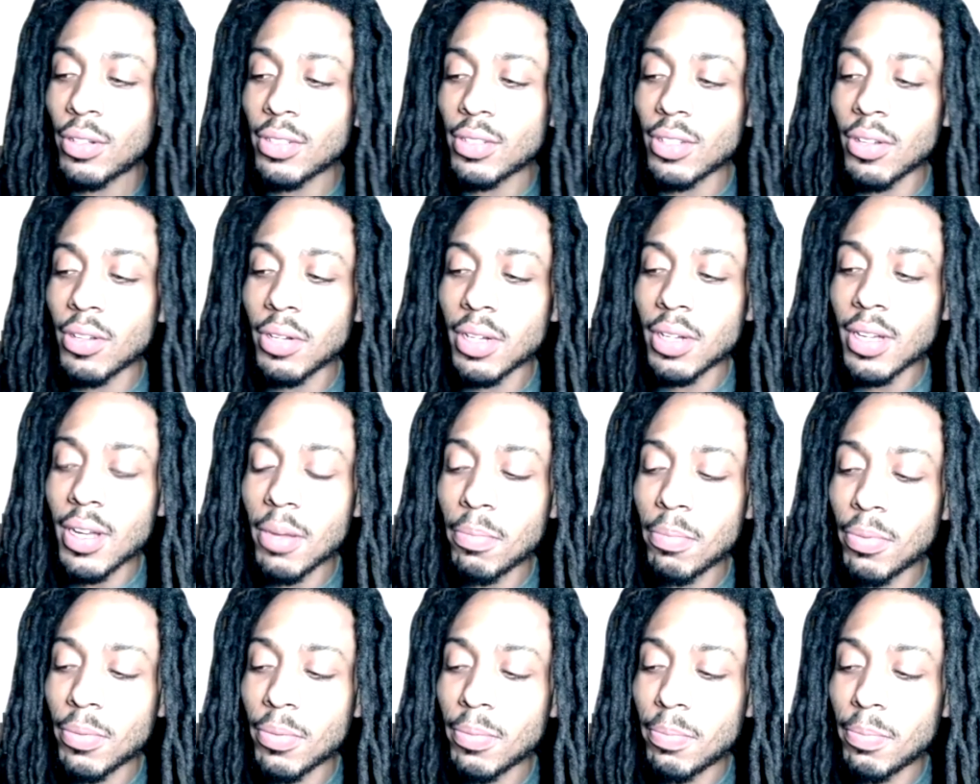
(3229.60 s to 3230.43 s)
though a
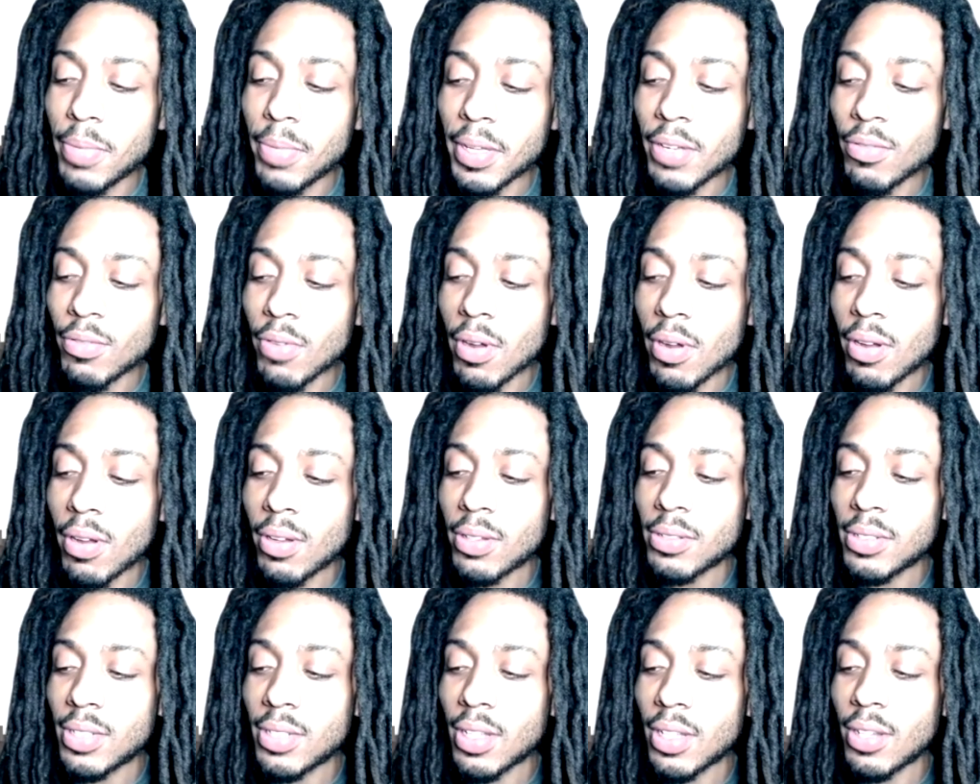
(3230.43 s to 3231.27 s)
couple big
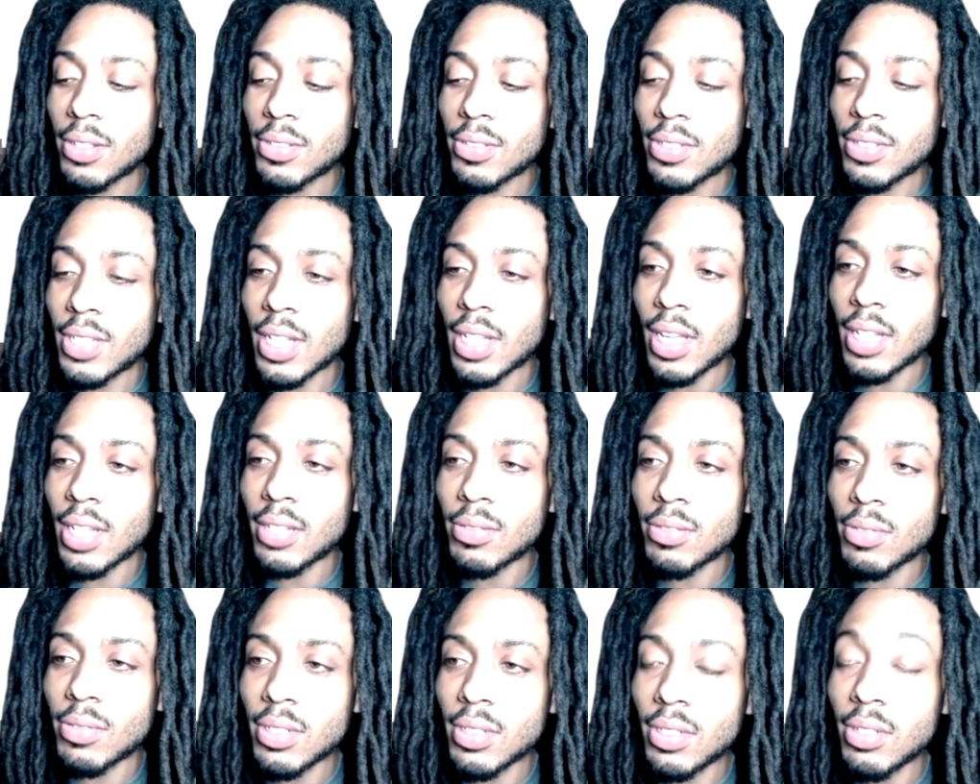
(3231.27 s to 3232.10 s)
roles though. It was the other
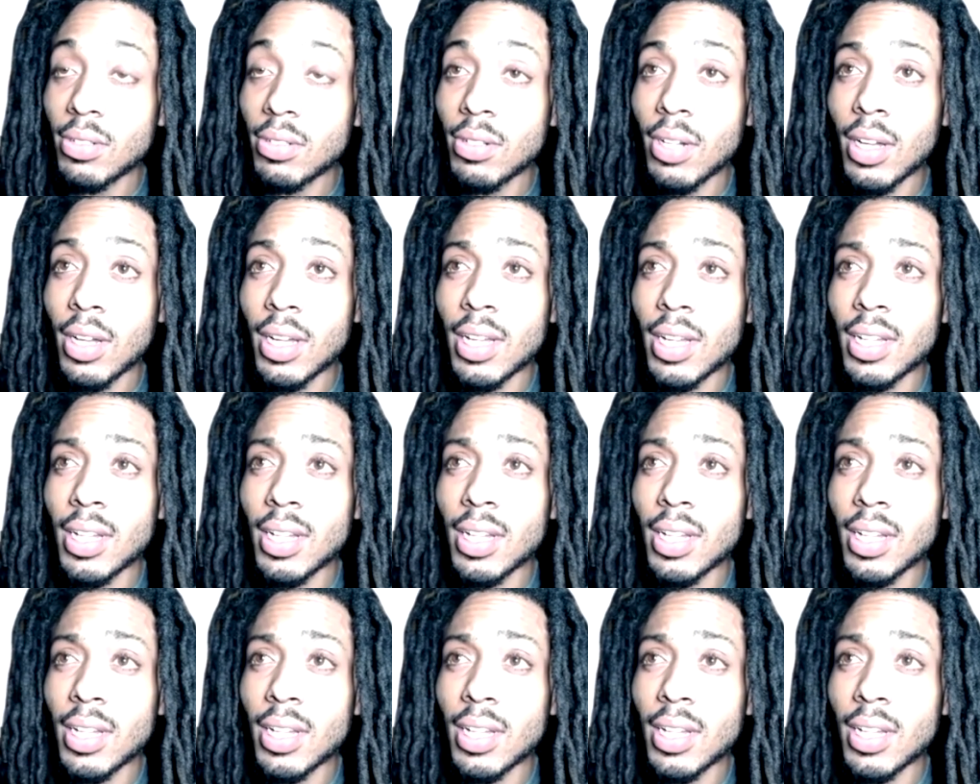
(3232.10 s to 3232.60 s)
one too.